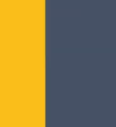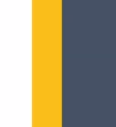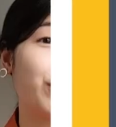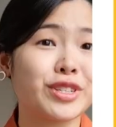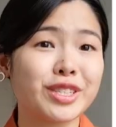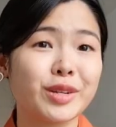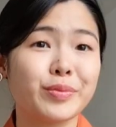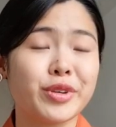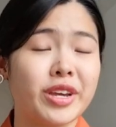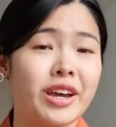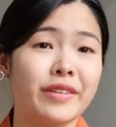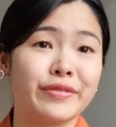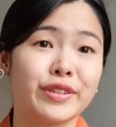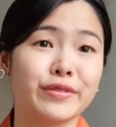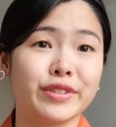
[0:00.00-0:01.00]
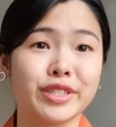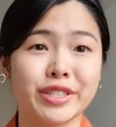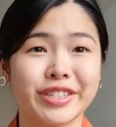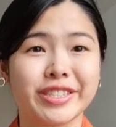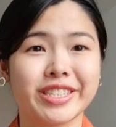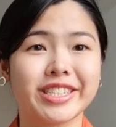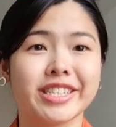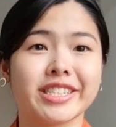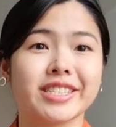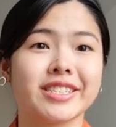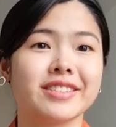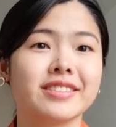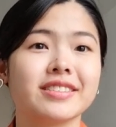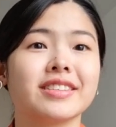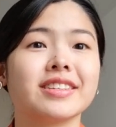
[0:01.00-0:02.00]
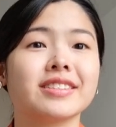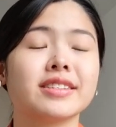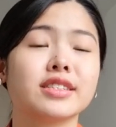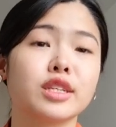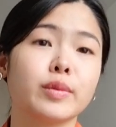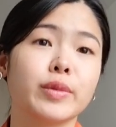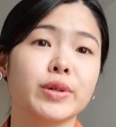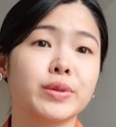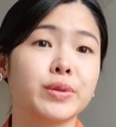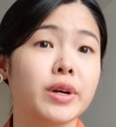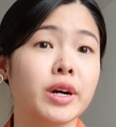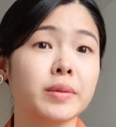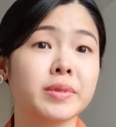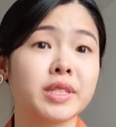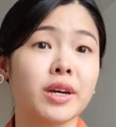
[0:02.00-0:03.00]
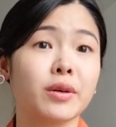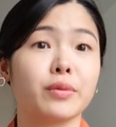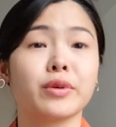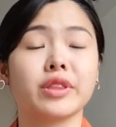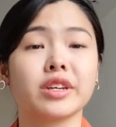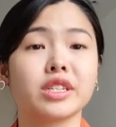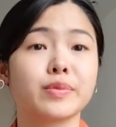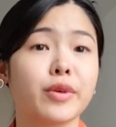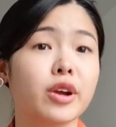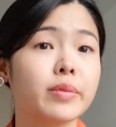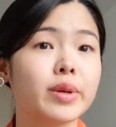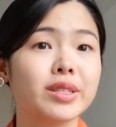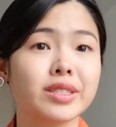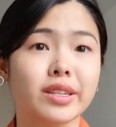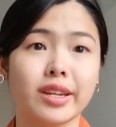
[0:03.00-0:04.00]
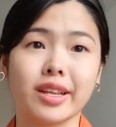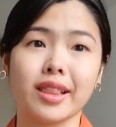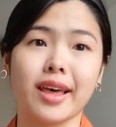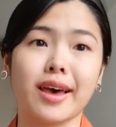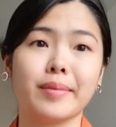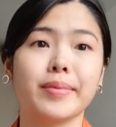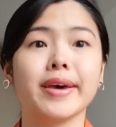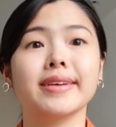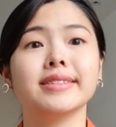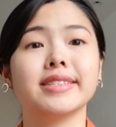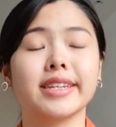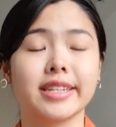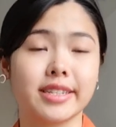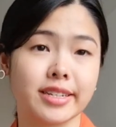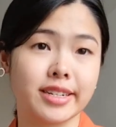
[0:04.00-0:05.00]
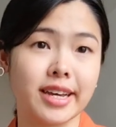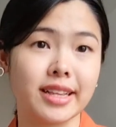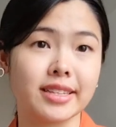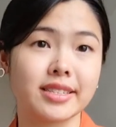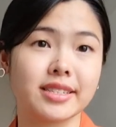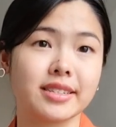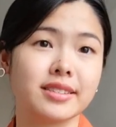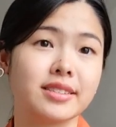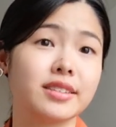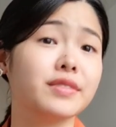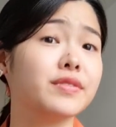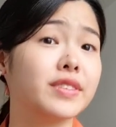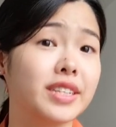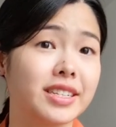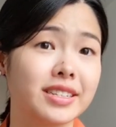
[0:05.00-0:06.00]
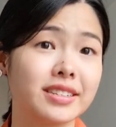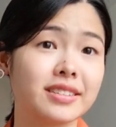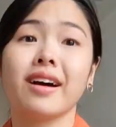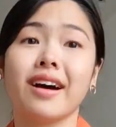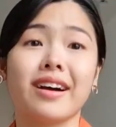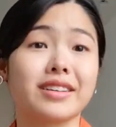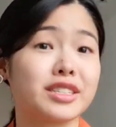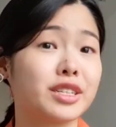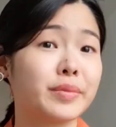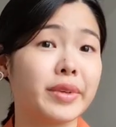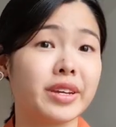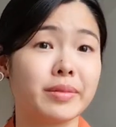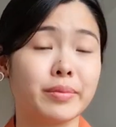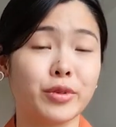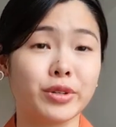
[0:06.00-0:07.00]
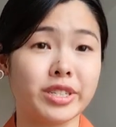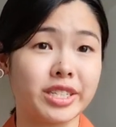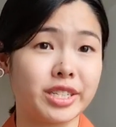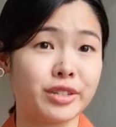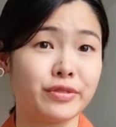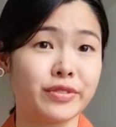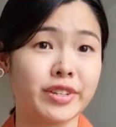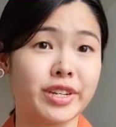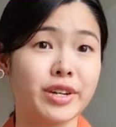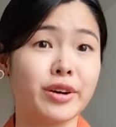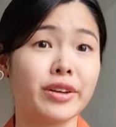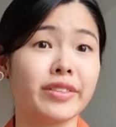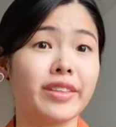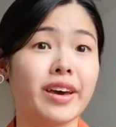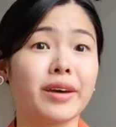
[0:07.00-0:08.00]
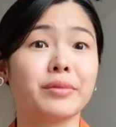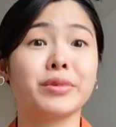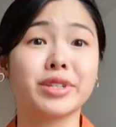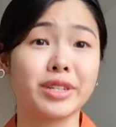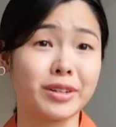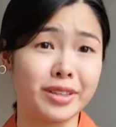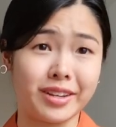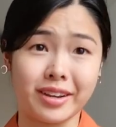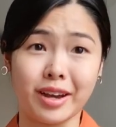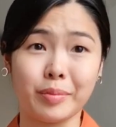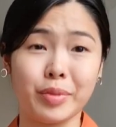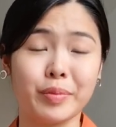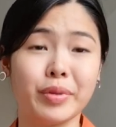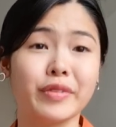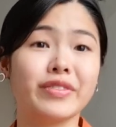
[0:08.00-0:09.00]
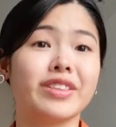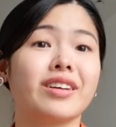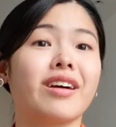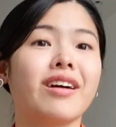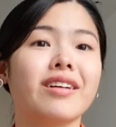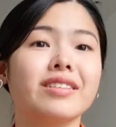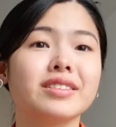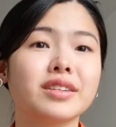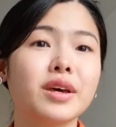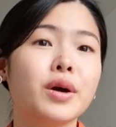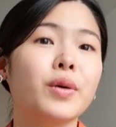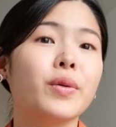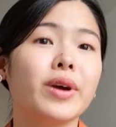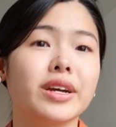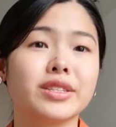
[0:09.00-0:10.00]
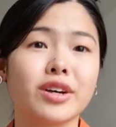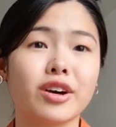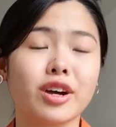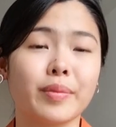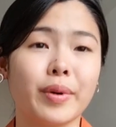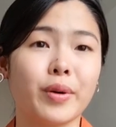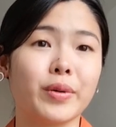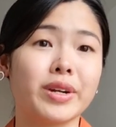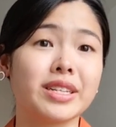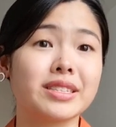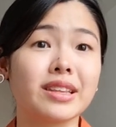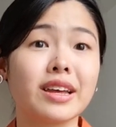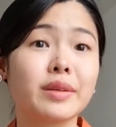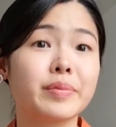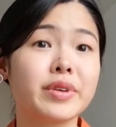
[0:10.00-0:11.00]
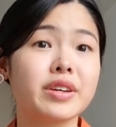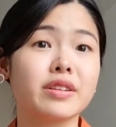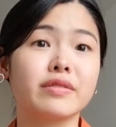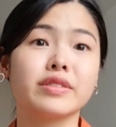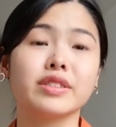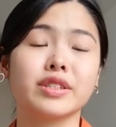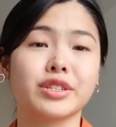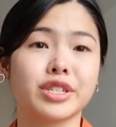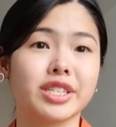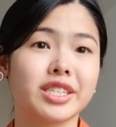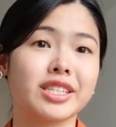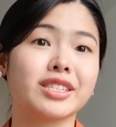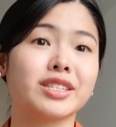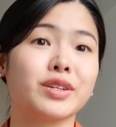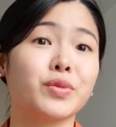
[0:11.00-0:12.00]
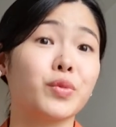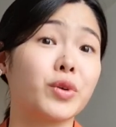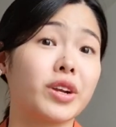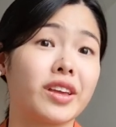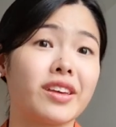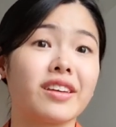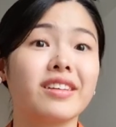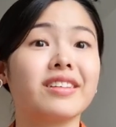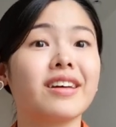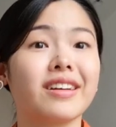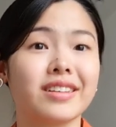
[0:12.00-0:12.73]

So first up, we have the research assistant. This is someone who helps out with experiments in the lab and data analysis if needed. I actually made a more detailed video on that, which I'll link up above in the cards, where I talk about what it's like being a research assistant working in